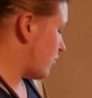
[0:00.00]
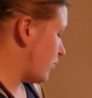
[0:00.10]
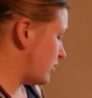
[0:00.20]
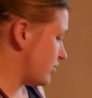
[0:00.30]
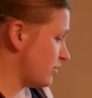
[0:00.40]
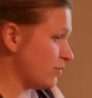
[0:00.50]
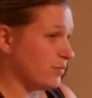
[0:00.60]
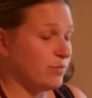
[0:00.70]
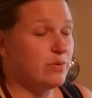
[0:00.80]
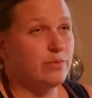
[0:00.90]
We
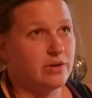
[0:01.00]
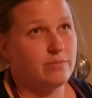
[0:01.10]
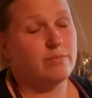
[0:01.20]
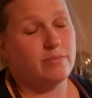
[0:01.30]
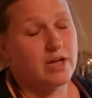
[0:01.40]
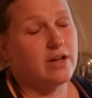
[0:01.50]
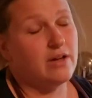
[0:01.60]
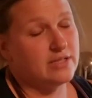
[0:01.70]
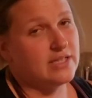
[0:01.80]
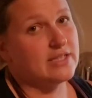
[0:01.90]
want to
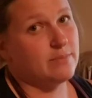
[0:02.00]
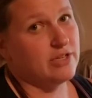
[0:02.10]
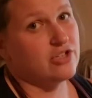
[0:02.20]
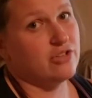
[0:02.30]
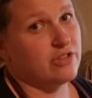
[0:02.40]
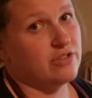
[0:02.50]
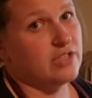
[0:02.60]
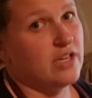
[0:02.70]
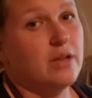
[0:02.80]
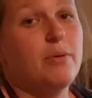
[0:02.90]
assess and make sure that there's
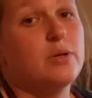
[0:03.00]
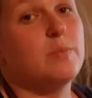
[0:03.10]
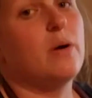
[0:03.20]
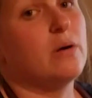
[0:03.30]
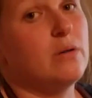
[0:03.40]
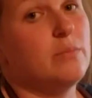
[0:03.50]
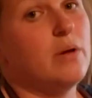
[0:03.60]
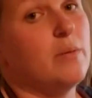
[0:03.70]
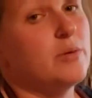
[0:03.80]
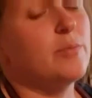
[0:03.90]
not any
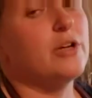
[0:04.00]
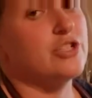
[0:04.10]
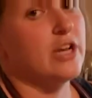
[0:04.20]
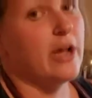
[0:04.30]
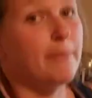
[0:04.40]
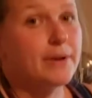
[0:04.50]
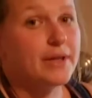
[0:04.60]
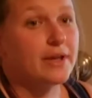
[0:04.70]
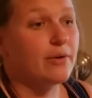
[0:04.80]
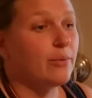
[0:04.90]
postpartum depression
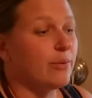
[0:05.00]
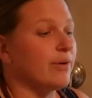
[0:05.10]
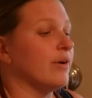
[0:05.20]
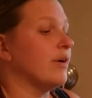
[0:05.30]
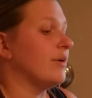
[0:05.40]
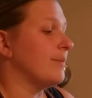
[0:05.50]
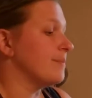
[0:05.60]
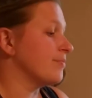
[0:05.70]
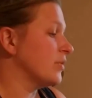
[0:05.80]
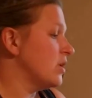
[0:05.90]
happening or
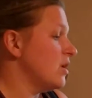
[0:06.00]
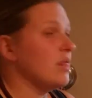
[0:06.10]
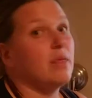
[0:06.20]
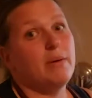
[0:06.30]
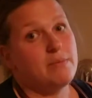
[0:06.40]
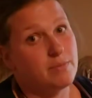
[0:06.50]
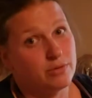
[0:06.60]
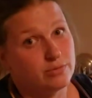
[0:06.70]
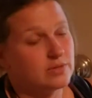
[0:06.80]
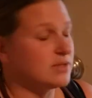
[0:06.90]
the baby
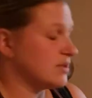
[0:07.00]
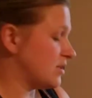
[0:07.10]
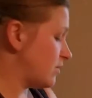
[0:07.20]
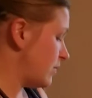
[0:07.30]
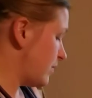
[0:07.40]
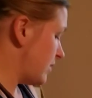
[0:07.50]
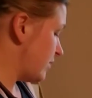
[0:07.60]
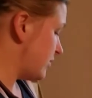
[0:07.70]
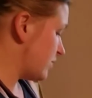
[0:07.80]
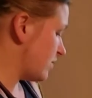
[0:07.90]
blues. So
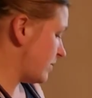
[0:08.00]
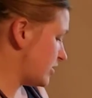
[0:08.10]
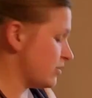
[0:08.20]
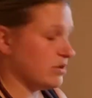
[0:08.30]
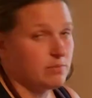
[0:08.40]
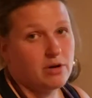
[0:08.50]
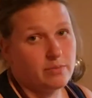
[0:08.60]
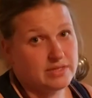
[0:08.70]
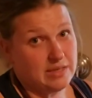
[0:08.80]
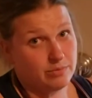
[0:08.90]
we just want to make sure that the
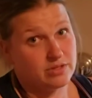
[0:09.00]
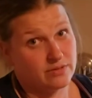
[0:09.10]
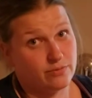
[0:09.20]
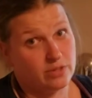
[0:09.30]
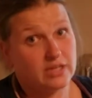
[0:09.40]
mom is able to fully